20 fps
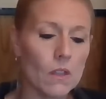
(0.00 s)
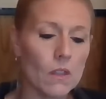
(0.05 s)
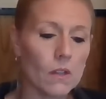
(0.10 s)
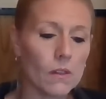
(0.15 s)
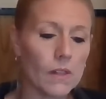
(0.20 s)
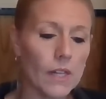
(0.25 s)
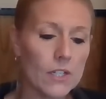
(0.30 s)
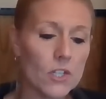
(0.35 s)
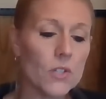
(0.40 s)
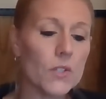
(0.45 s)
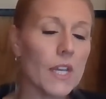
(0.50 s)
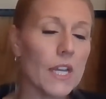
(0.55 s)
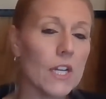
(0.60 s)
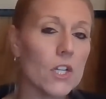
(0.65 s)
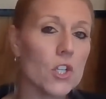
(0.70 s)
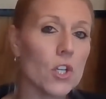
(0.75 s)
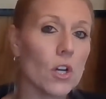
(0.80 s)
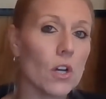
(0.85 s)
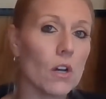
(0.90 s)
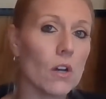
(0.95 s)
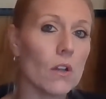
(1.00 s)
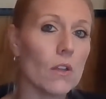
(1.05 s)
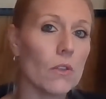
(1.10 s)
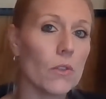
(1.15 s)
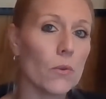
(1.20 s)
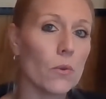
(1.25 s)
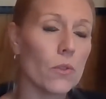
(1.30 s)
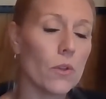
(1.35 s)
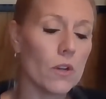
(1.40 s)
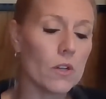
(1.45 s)
legislature,
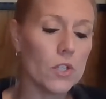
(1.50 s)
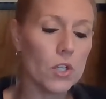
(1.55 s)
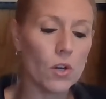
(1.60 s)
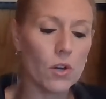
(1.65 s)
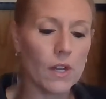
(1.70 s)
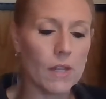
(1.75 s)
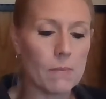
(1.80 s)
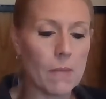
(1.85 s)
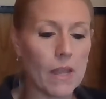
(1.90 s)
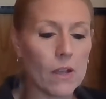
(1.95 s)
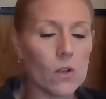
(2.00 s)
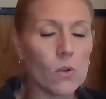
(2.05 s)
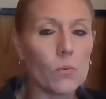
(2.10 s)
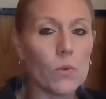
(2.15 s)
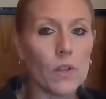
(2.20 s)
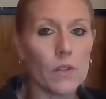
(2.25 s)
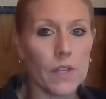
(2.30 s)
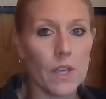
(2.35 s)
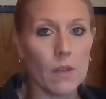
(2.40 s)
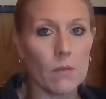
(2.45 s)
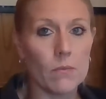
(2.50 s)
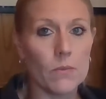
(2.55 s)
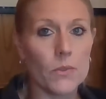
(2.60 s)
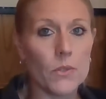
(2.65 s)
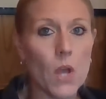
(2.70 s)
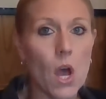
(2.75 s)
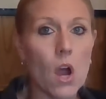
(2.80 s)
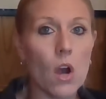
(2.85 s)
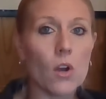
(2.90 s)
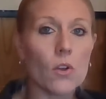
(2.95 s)
through their attorney, Michael Williams,
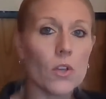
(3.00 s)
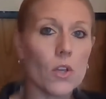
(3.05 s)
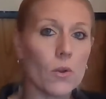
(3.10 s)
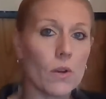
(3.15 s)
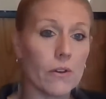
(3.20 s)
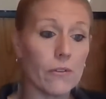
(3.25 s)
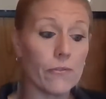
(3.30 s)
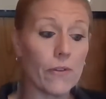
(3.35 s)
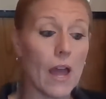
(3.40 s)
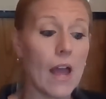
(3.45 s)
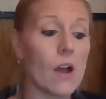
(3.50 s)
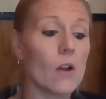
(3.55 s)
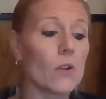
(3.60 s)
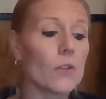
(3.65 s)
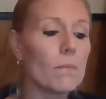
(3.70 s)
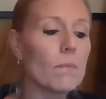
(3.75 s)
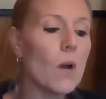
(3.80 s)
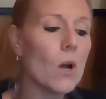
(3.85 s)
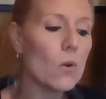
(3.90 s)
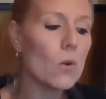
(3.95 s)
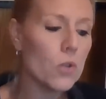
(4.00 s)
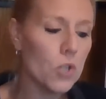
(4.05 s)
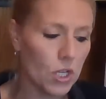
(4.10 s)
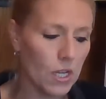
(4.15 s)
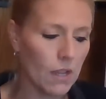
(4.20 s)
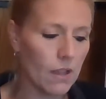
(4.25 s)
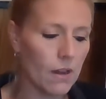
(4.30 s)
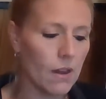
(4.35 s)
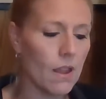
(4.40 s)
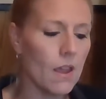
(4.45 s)
argued and filed a
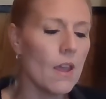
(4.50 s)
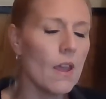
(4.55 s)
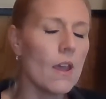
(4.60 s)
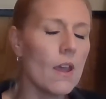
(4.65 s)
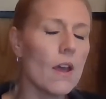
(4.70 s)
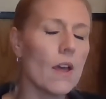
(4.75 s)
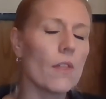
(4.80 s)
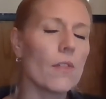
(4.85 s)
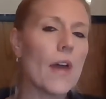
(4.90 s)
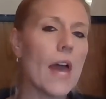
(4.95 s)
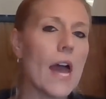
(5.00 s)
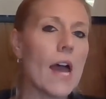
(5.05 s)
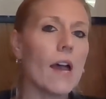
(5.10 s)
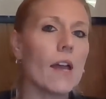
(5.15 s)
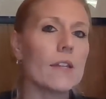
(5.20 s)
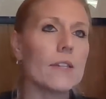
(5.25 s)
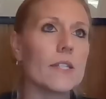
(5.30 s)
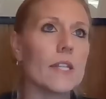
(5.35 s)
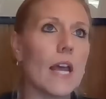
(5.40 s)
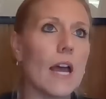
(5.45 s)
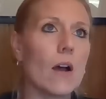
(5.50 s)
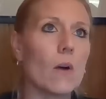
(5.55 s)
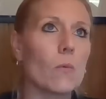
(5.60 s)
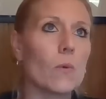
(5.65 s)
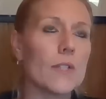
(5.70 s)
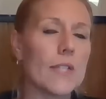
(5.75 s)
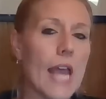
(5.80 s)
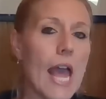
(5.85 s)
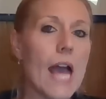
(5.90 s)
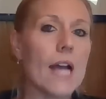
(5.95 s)
motion that
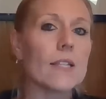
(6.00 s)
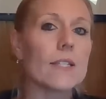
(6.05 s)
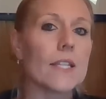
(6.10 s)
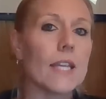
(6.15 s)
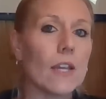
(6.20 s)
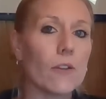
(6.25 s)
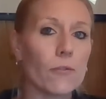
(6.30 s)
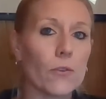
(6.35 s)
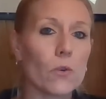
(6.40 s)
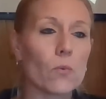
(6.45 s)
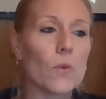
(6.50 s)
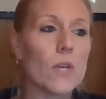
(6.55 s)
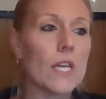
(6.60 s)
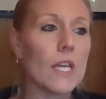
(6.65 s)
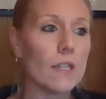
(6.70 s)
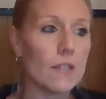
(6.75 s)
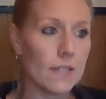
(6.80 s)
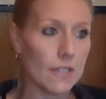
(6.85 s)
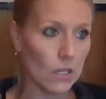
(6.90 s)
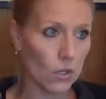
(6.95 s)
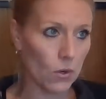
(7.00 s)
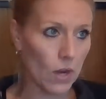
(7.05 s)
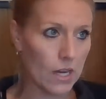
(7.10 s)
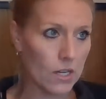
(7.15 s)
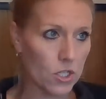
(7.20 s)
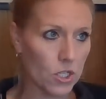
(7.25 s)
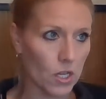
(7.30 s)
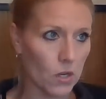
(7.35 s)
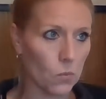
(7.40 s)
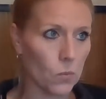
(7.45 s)
was asking for
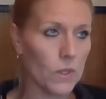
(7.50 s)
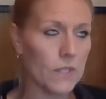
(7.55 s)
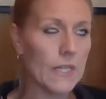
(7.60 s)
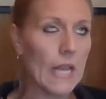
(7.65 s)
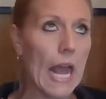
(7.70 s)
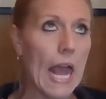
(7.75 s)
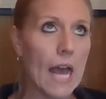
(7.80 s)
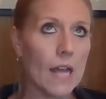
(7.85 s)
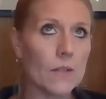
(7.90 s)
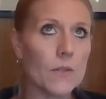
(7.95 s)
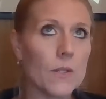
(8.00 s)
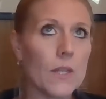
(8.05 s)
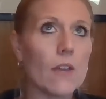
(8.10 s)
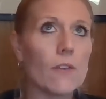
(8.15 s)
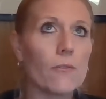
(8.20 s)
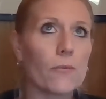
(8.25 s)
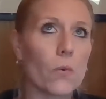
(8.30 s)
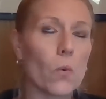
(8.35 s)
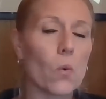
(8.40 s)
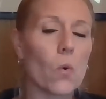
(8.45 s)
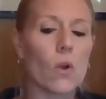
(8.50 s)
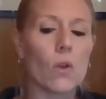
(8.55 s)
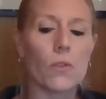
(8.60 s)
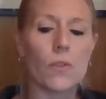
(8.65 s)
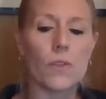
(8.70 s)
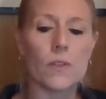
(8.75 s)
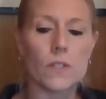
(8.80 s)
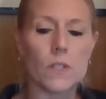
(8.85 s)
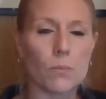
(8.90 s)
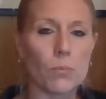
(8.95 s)
reconsideration, was asking for
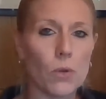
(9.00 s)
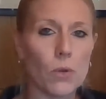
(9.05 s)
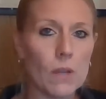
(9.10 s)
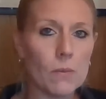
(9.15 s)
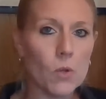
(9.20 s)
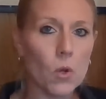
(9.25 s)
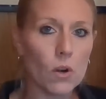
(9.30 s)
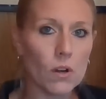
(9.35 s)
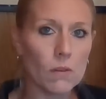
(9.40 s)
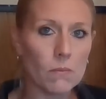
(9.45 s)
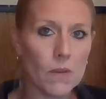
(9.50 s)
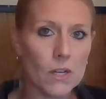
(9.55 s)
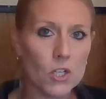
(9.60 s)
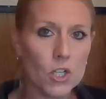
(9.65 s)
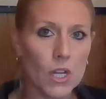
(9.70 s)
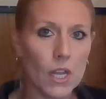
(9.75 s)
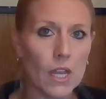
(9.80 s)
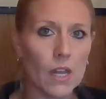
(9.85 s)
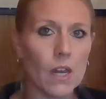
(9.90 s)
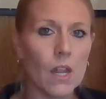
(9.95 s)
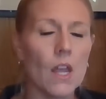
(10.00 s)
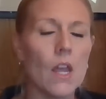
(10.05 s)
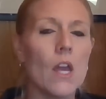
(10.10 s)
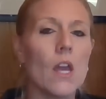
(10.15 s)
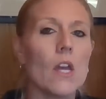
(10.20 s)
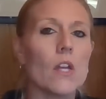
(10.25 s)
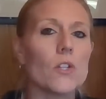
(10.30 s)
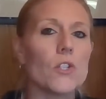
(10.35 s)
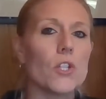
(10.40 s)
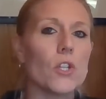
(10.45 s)
the Supreme Court of Michigan
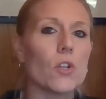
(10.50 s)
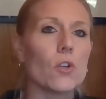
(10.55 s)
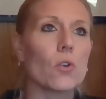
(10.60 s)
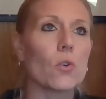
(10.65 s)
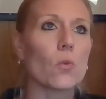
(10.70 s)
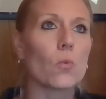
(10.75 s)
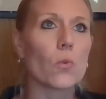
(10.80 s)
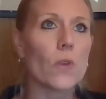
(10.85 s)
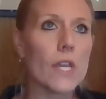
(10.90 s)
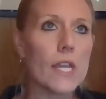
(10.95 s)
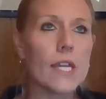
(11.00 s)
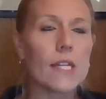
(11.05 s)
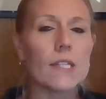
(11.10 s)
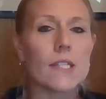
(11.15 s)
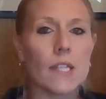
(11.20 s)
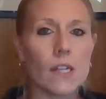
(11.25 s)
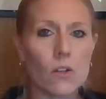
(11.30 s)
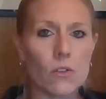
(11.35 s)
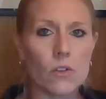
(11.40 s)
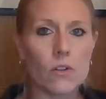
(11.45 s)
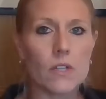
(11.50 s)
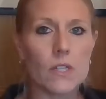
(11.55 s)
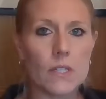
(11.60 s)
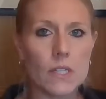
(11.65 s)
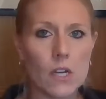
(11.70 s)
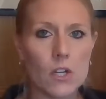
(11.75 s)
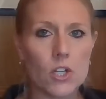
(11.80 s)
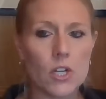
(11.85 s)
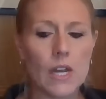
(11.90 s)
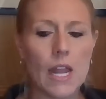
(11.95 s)
to reconsider their
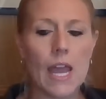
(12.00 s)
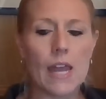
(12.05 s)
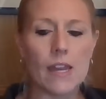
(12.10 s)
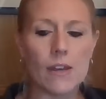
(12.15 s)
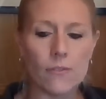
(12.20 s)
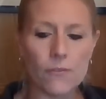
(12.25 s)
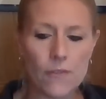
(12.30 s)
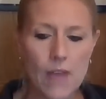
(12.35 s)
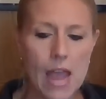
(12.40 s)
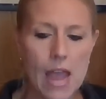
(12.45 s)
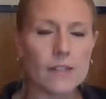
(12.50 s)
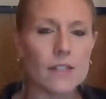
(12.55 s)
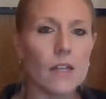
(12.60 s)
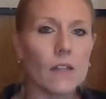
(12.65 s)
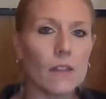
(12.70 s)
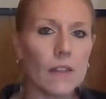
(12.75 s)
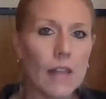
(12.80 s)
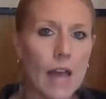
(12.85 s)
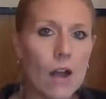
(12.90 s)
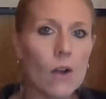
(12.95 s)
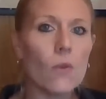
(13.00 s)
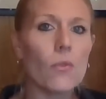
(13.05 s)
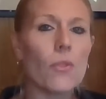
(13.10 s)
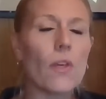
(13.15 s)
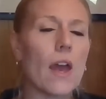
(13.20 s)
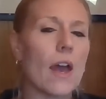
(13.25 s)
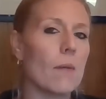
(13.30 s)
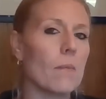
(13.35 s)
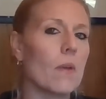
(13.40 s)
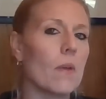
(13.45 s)
decision and, in fact, allow
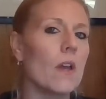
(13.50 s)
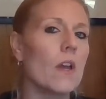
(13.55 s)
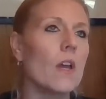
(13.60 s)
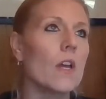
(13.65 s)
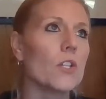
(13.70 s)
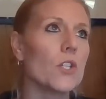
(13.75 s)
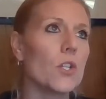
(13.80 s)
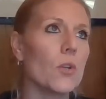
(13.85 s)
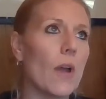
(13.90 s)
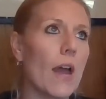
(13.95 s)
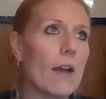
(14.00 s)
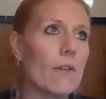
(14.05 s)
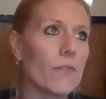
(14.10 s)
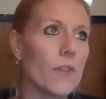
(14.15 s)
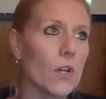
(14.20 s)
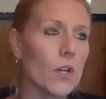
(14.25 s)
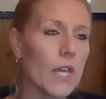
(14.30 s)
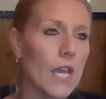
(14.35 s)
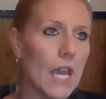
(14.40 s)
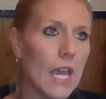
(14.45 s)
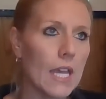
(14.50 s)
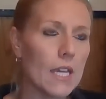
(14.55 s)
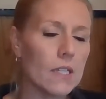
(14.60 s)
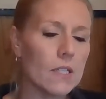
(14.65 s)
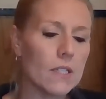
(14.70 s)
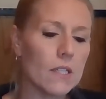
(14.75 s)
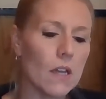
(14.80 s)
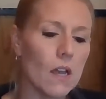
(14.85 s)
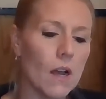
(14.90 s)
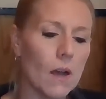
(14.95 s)
them to have their
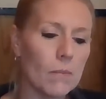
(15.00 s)
case